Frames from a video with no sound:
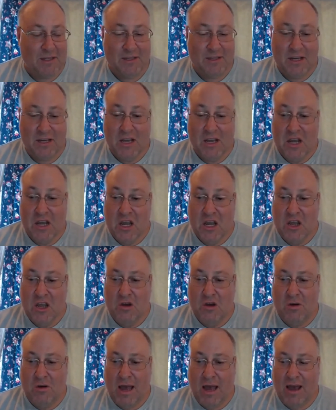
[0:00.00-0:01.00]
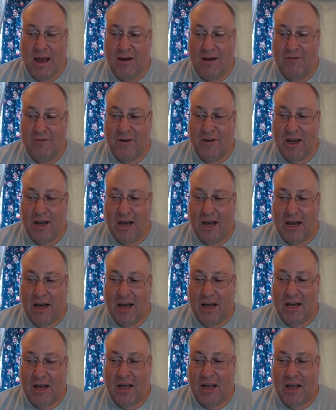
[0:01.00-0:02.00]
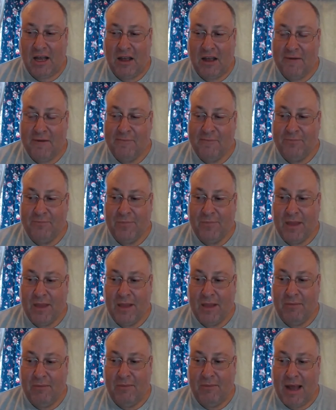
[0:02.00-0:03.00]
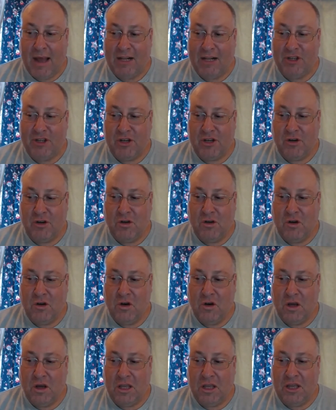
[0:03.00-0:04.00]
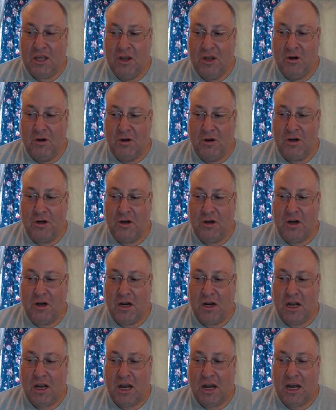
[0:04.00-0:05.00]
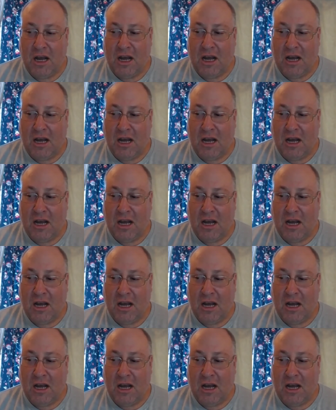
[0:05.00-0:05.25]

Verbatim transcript: You have uh, magical cure uh,